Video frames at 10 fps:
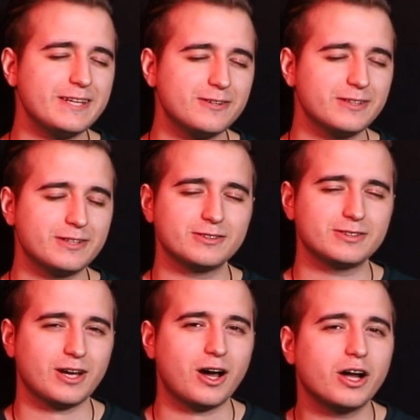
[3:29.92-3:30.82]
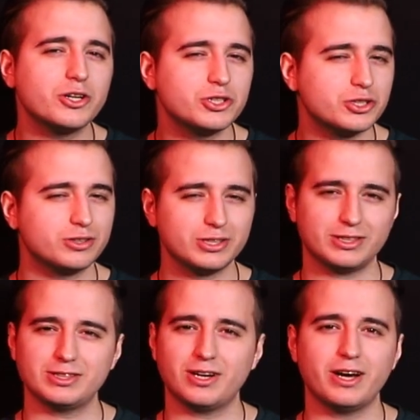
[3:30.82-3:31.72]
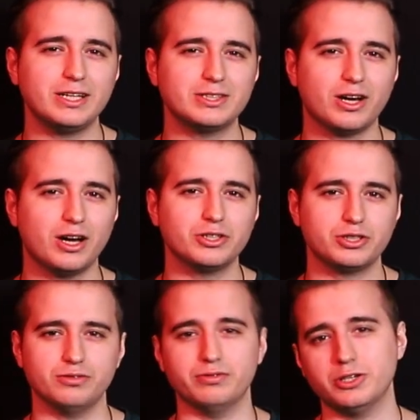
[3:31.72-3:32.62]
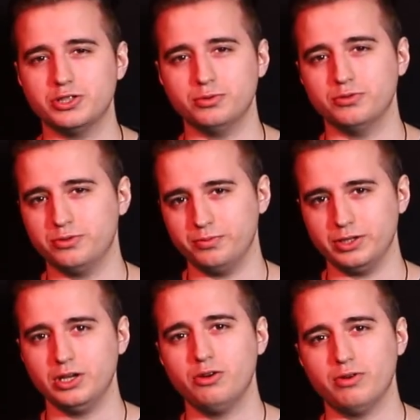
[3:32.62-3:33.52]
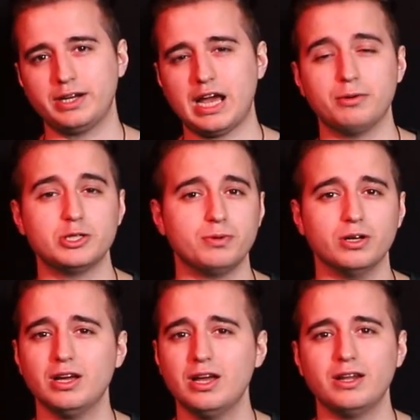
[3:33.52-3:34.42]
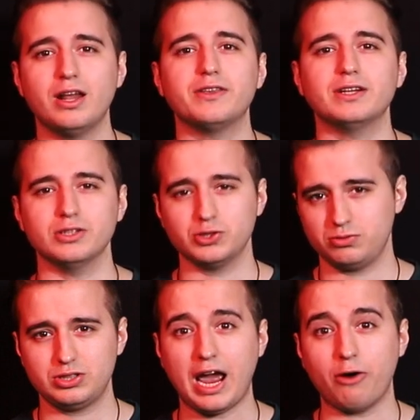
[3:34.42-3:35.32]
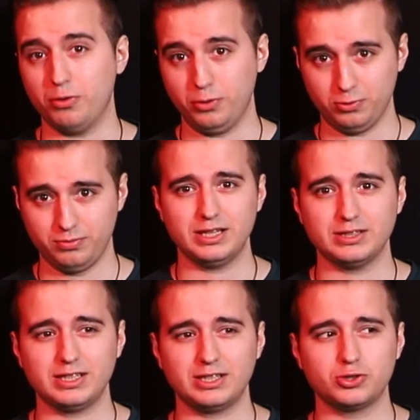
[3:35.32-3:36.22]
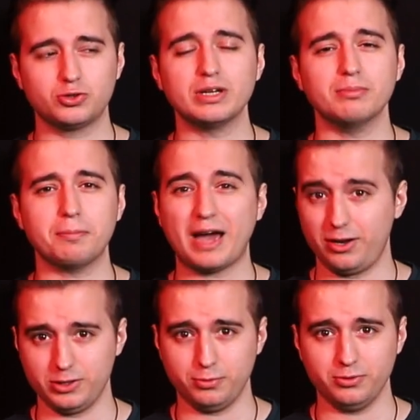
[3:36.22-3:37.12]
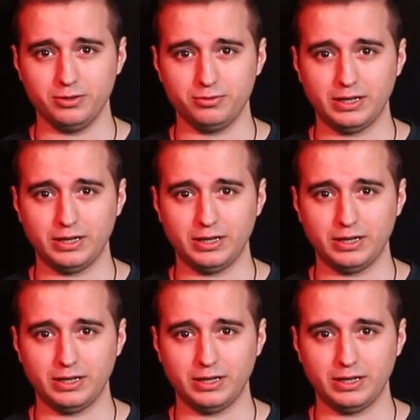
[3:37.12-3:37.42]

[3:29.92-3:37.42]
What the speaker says: little touch, just a tiny touch of vegetable from the red cabbage, but nothing that's terrible. It's extremely palatable, in